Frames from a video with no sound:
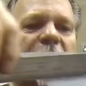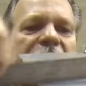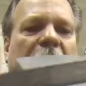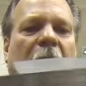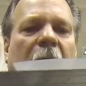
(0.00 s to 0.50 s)

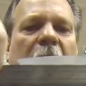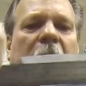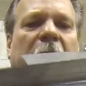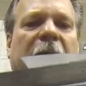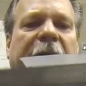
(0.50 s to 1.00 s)
is all
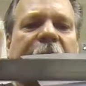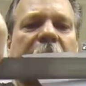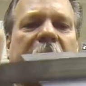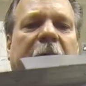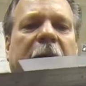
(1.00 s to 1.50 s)

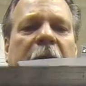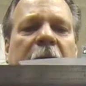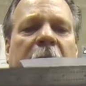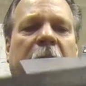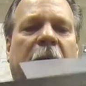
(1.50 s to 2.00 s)
linearly
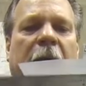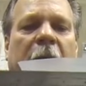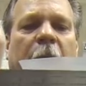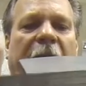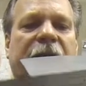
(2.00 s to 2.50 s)

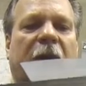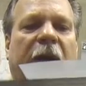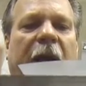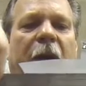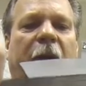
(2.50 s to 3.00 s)
based
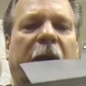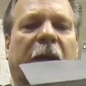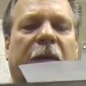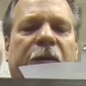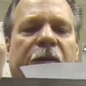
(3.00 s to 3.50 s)
on how we
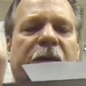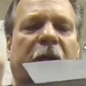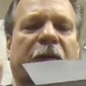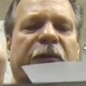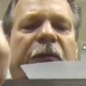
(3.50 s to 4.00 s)
introduced
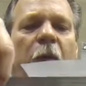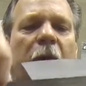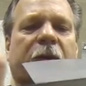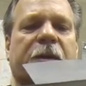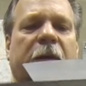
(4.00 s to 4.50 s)
our
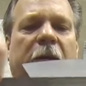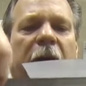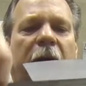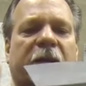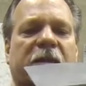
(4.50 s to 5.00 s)
force
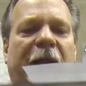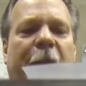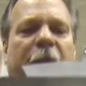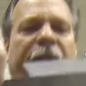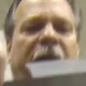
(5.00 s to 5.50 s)
of the
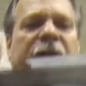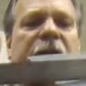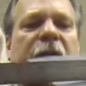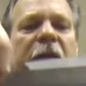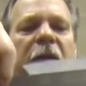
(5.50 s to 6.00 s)
slapper face
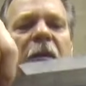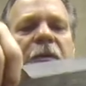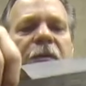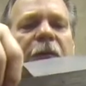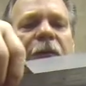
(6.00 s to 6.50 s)
to the
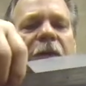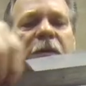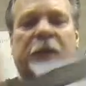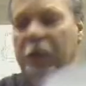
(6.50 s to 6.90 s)
surface.